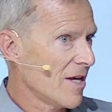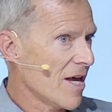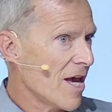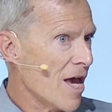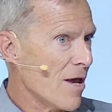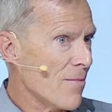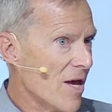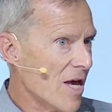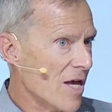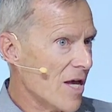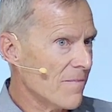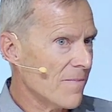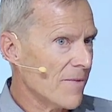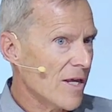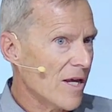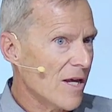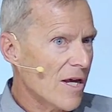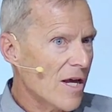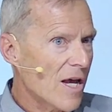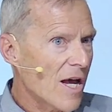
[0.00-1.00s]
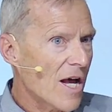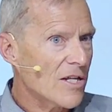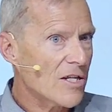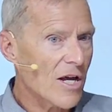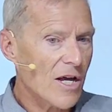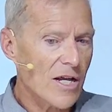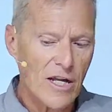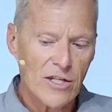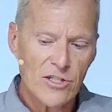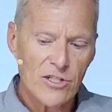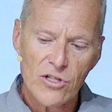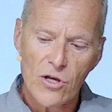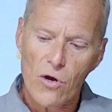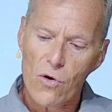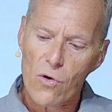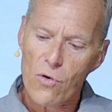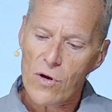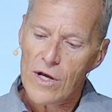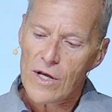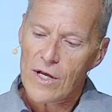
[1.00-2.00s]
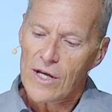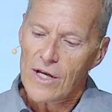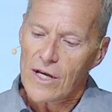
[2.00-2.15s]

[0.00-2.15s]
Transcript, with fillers: Amen? And, and, and so,